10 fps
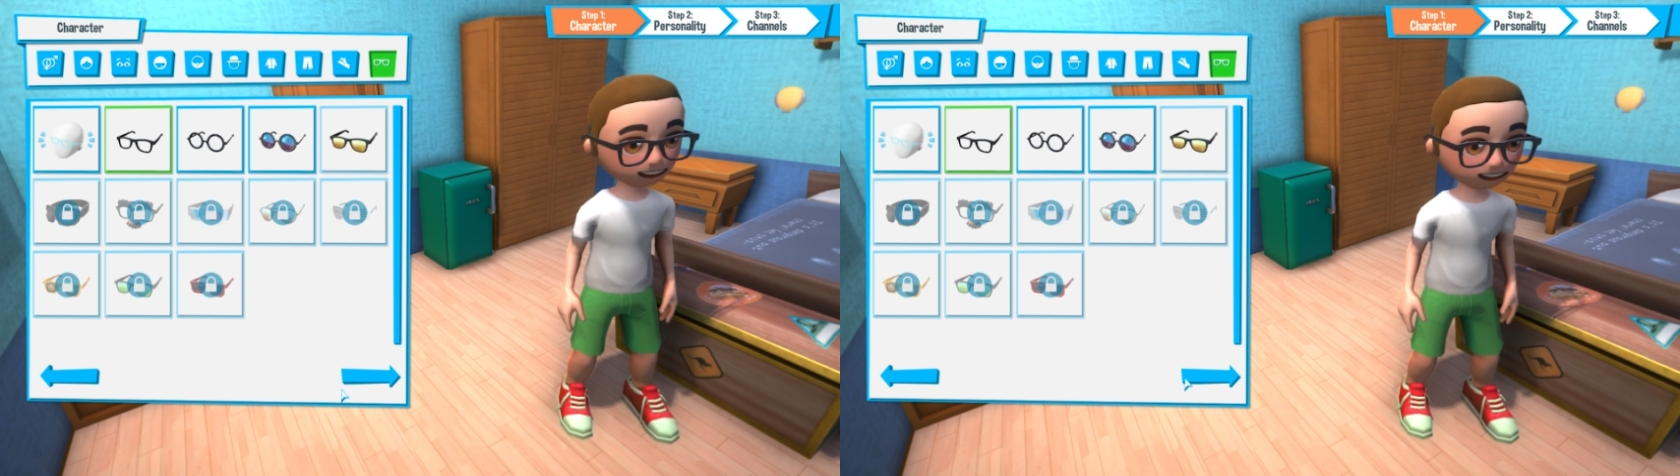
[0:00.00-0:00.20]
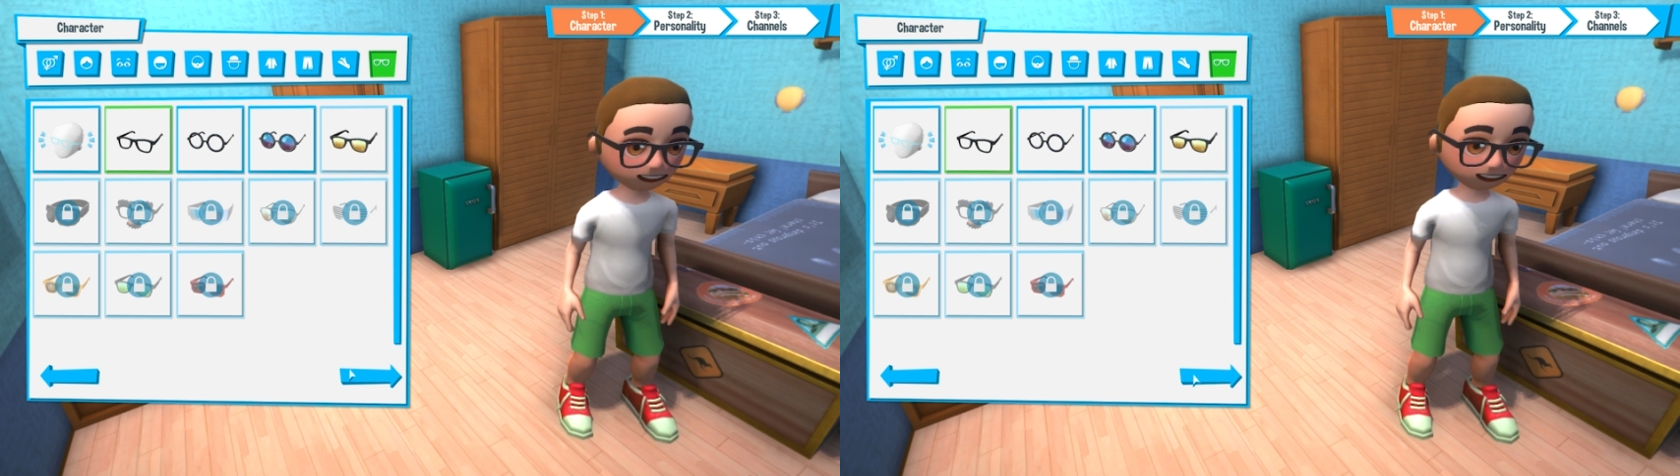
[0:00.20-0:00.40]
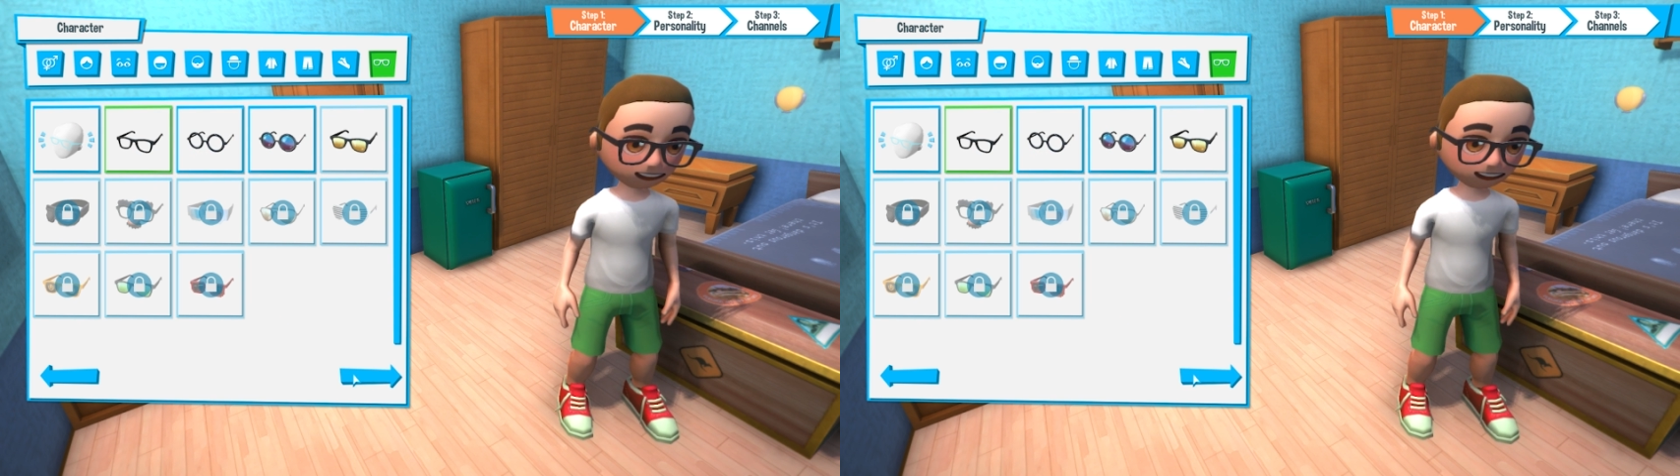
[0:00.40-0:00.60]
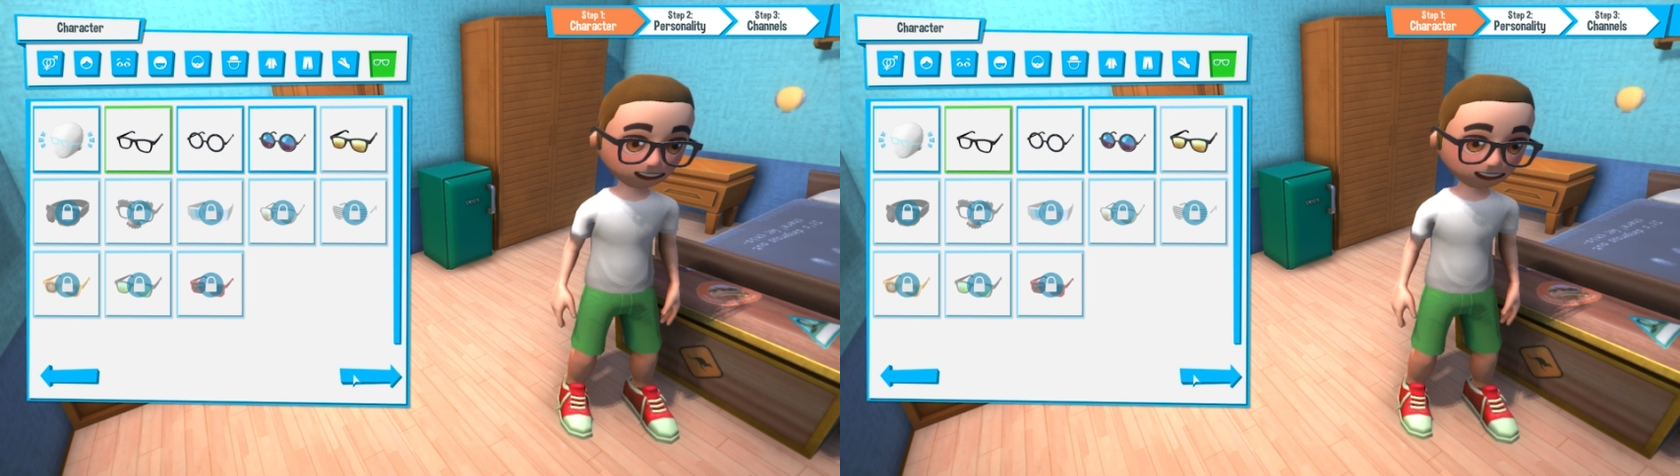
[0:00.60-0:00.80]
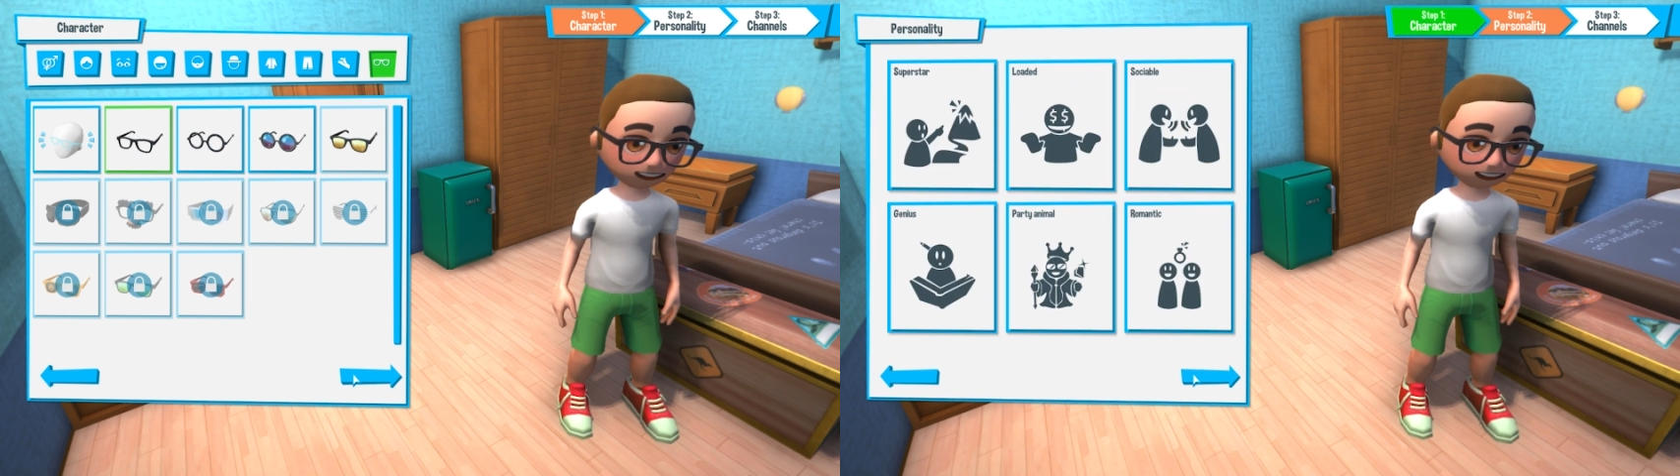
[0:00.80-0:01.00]
I
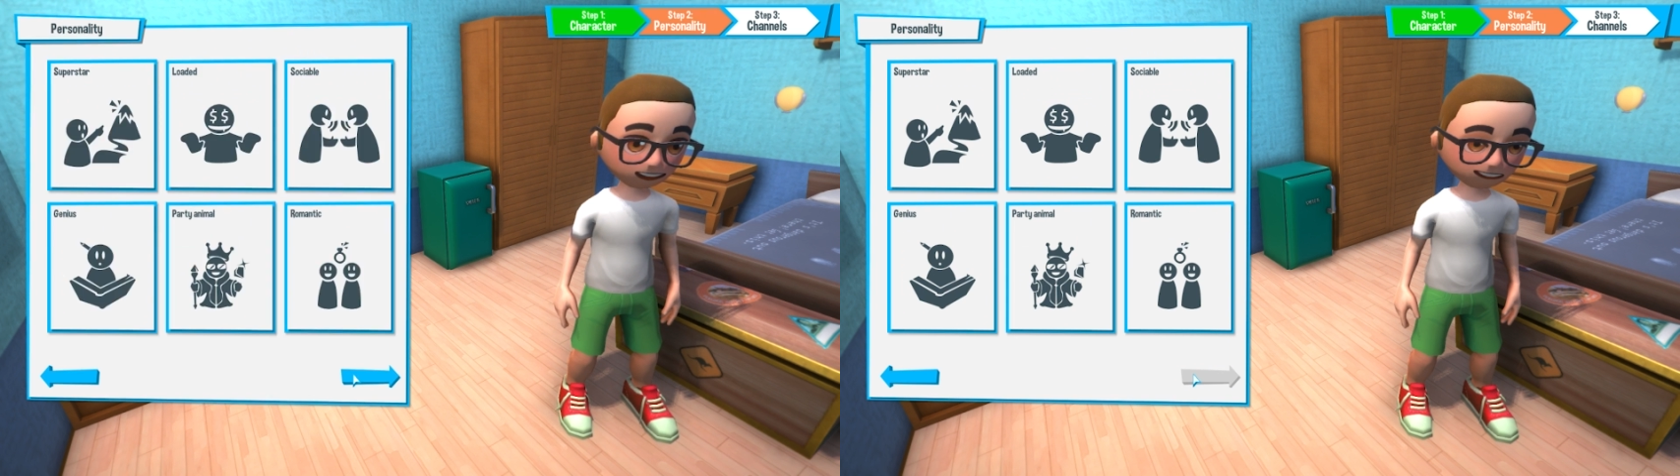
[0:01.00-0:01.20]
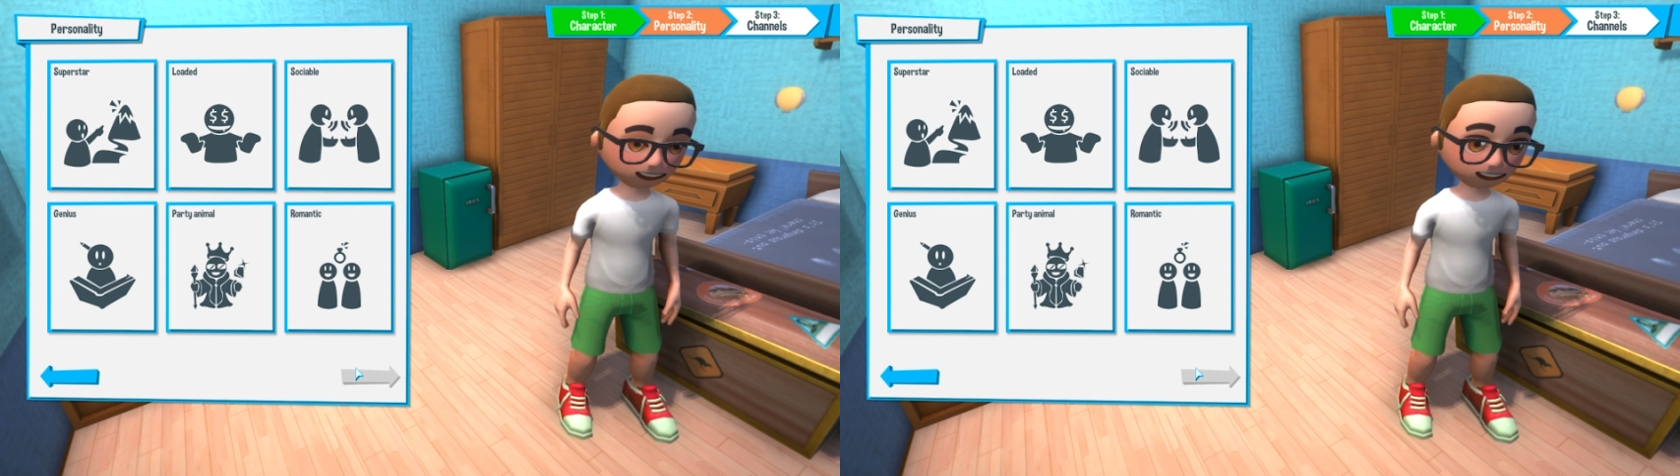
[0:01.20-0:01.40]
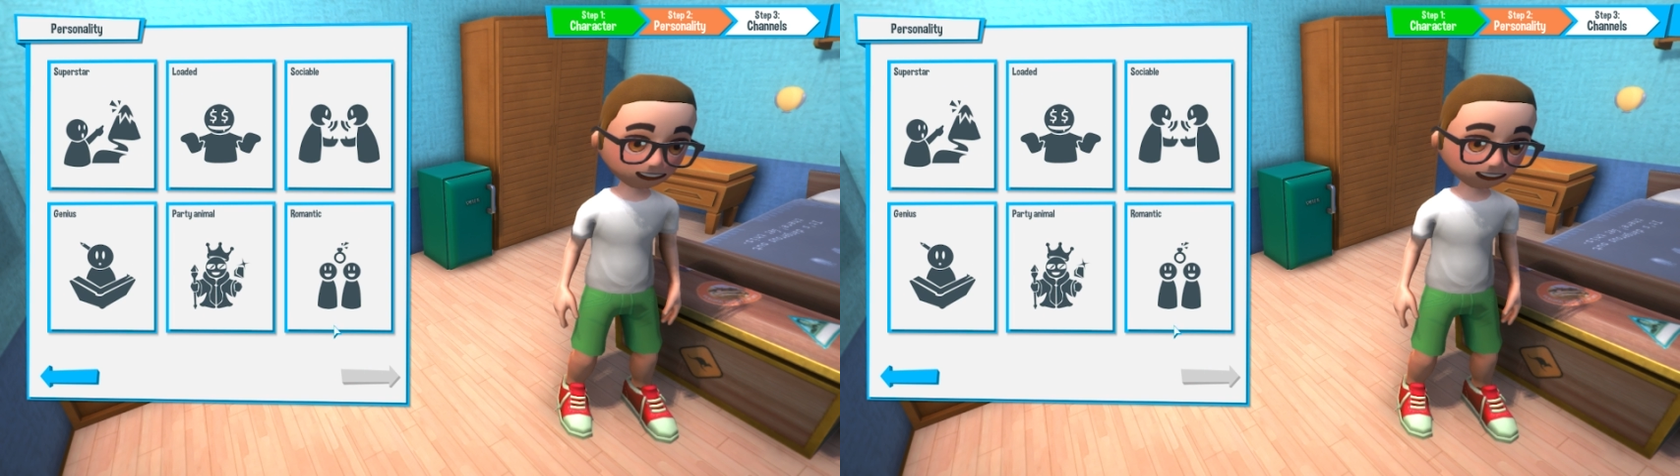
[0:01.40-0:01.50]
guess...